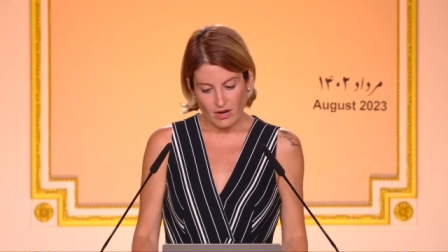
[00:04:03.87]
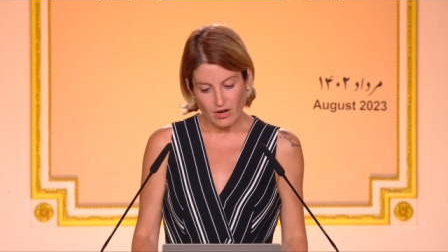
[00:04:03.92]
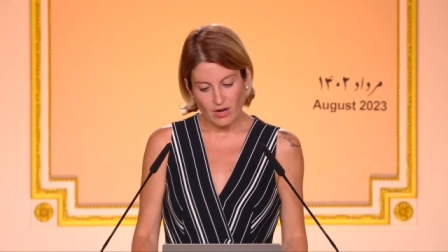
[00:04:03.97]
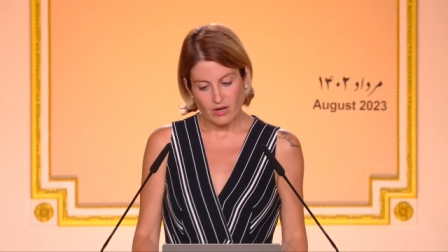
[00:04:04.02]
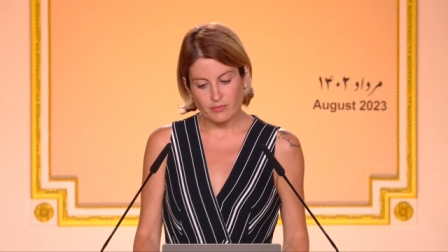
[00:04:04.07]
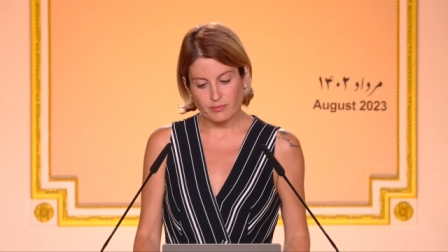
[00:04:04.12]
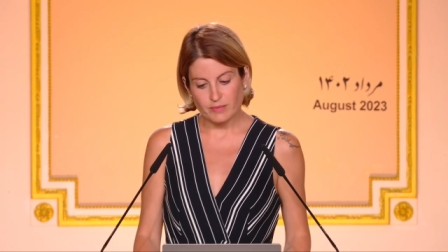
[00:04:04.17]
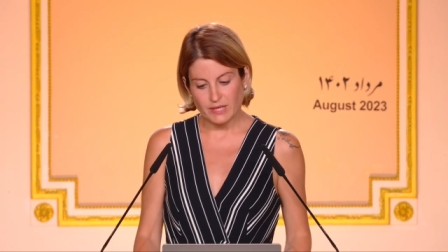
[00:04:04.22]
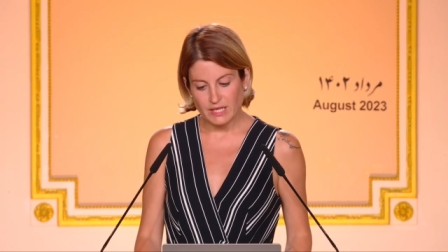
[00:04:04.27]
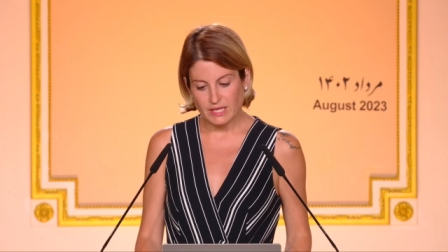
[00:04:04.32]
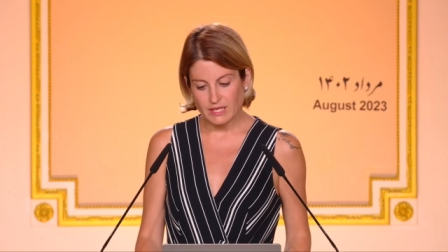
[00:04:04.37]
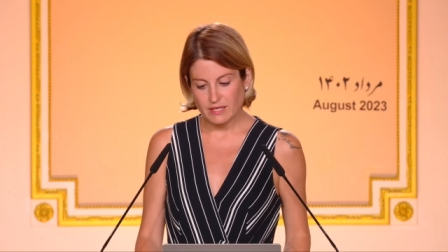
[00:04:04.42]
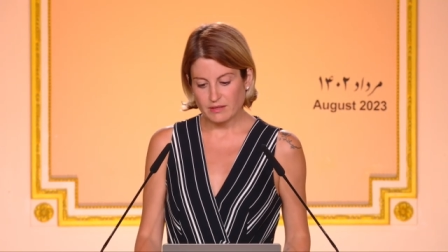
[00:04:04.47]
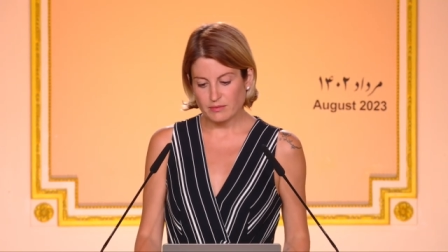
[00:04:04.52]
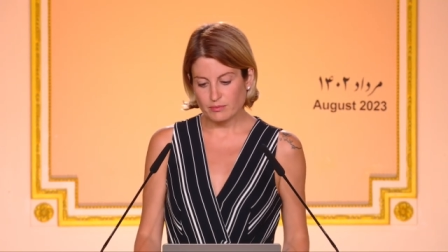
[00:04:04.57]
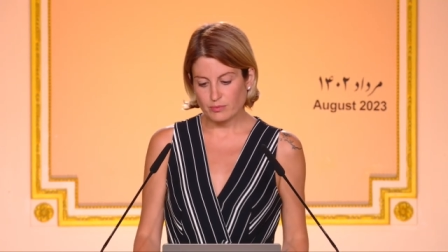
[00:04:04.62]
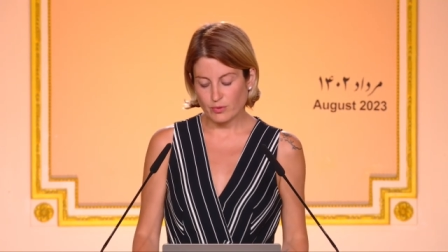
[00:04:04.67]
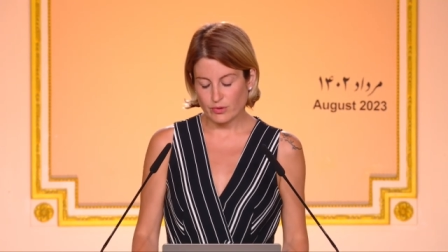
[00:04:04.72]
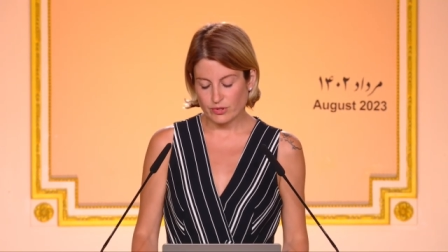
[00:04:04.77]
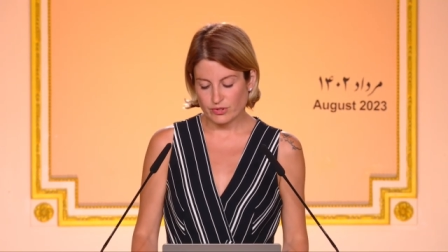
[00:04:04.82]

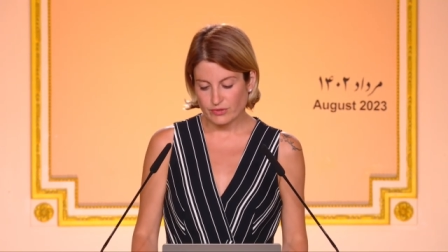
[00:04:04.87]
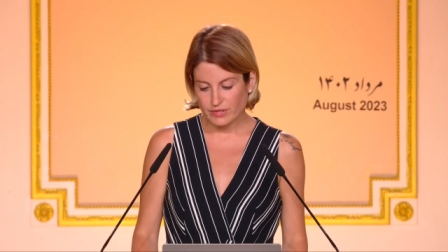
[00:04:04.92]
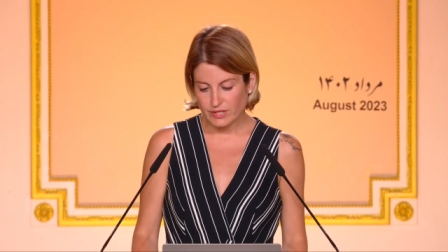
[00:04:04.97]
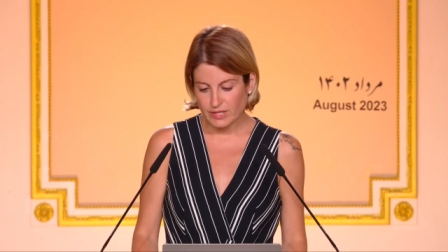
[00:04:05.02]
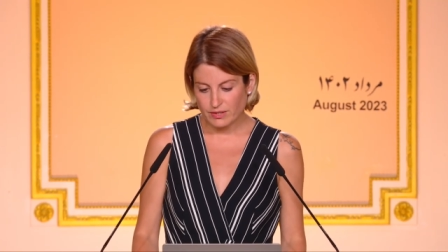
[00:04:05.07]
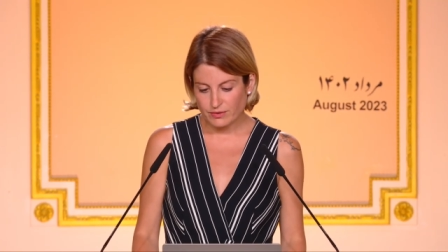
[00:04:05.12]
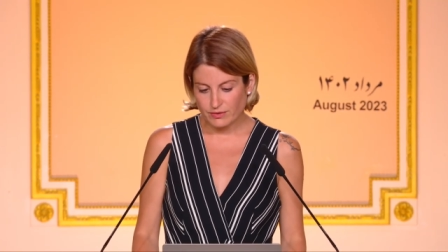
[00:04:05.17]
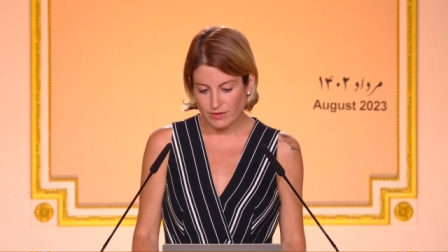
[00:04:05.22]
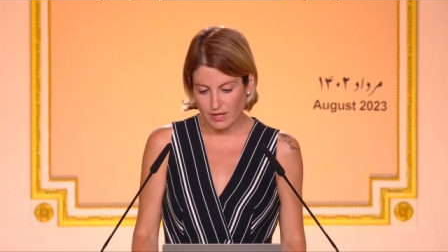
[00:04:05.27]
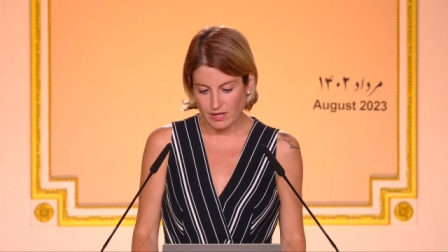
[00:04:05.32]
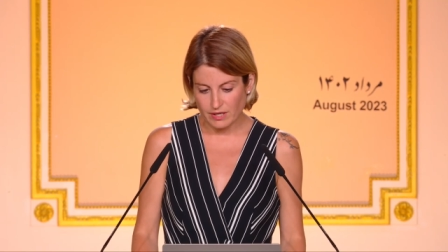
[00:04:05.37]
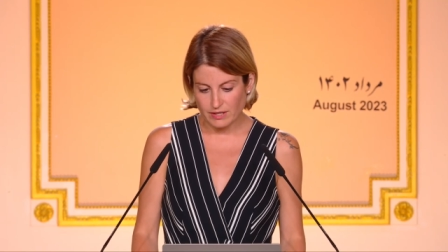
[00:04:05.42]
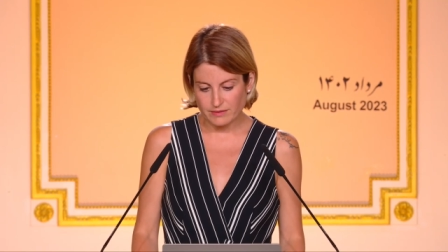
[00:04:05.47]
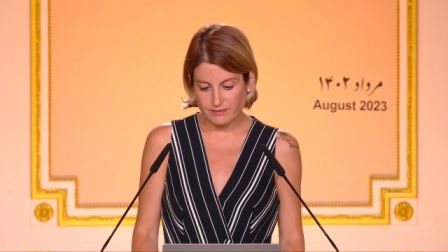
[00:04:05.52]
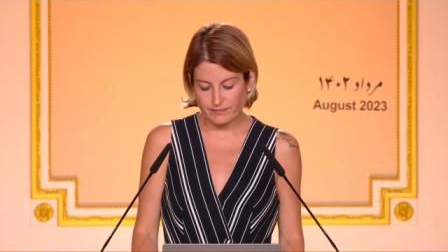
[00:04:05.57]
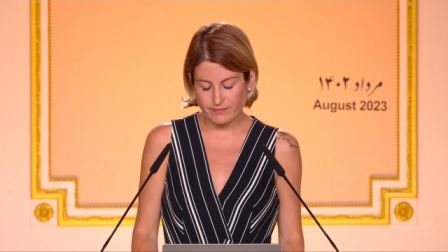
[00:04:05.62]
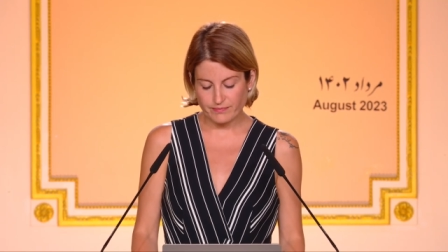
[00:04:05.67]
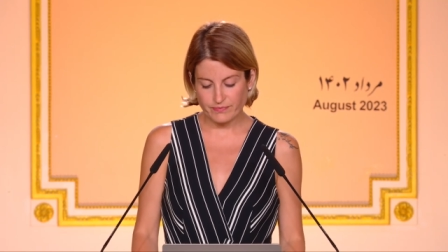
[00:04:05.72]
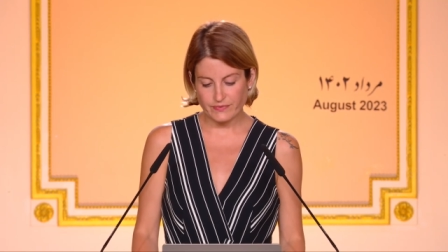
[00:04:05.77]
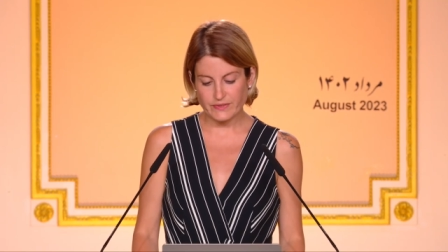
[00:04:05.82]
Armenia, bordering Iran,